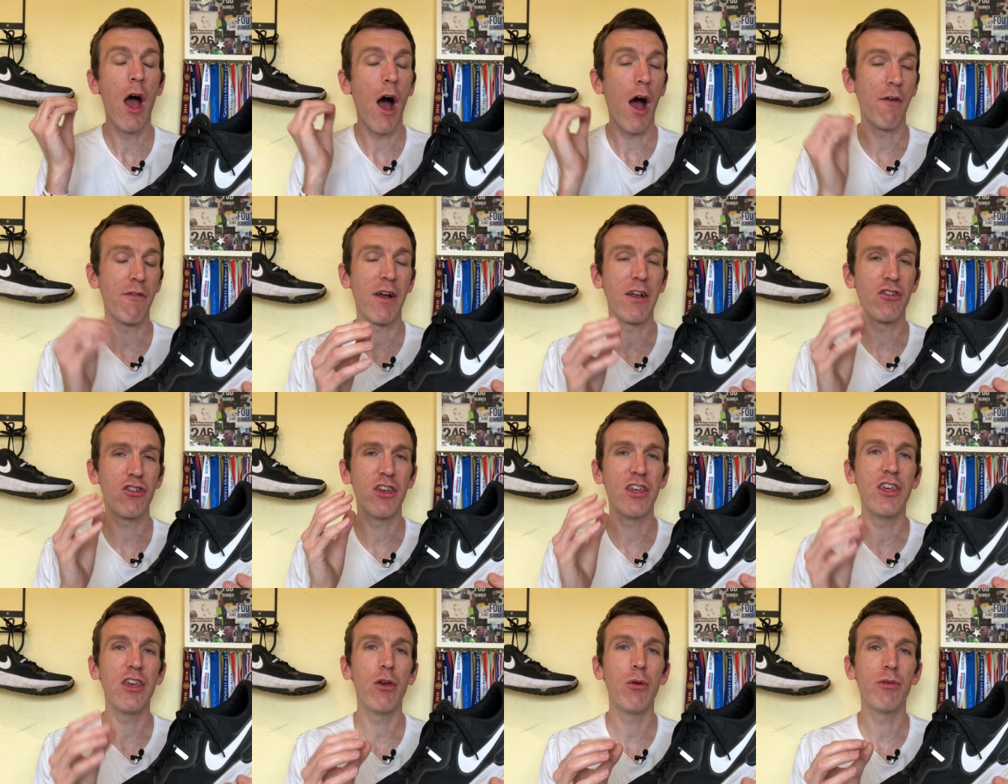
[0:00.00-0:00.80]
I've
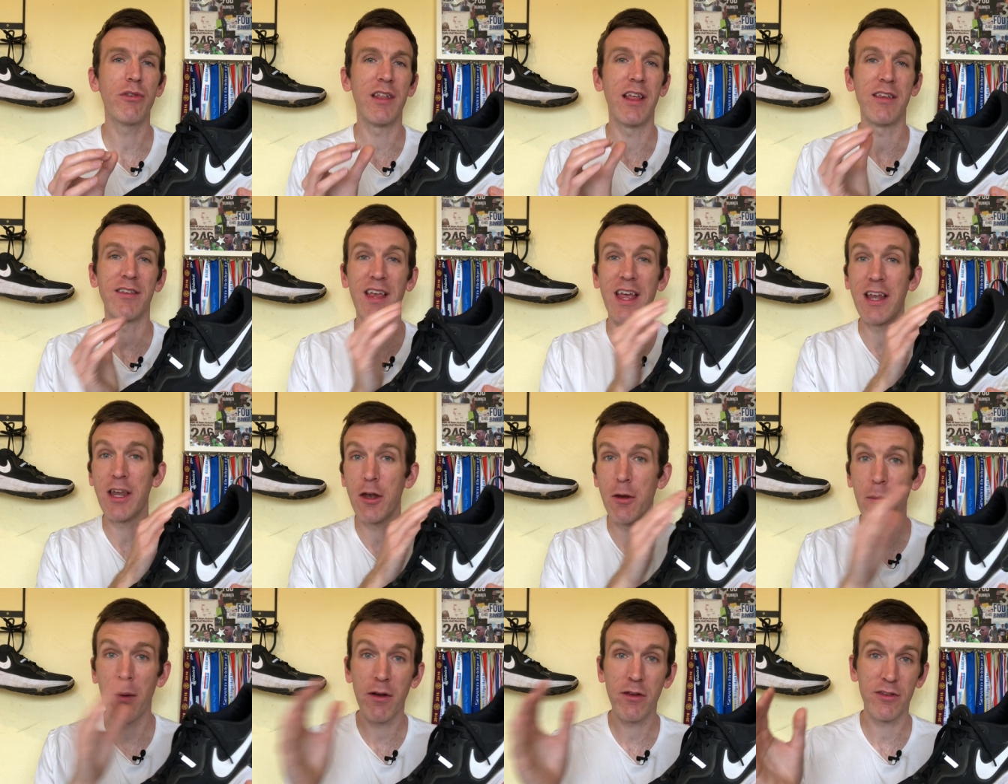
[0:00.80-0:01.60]
actually used this in
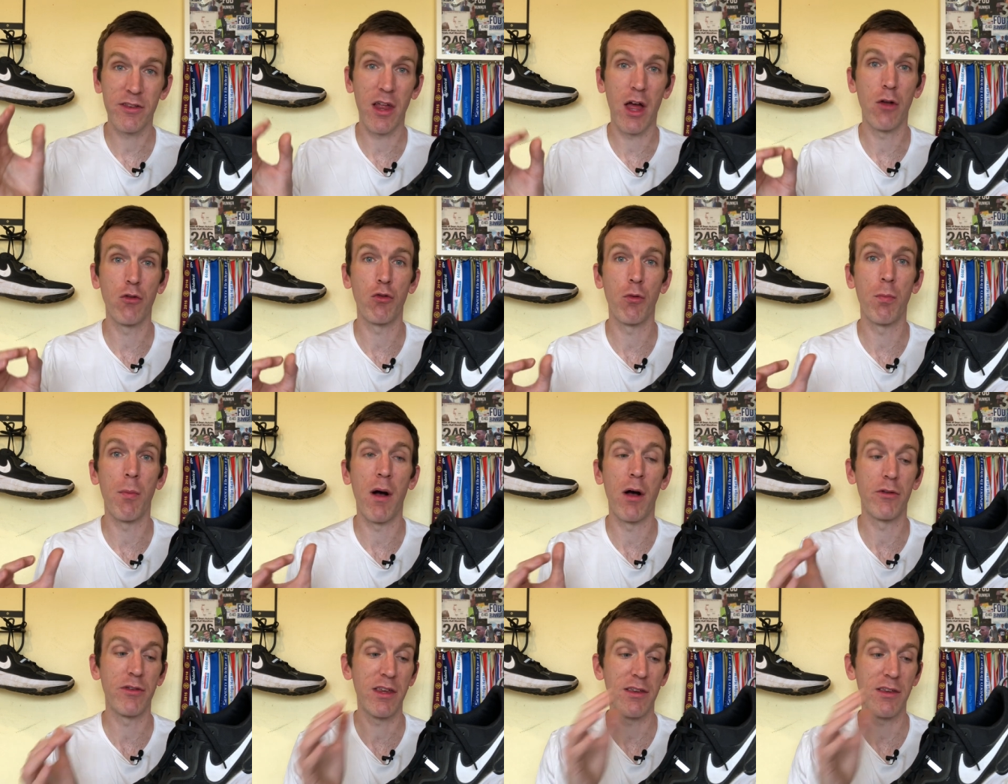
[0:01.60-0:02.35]
and amongst the 100 miles.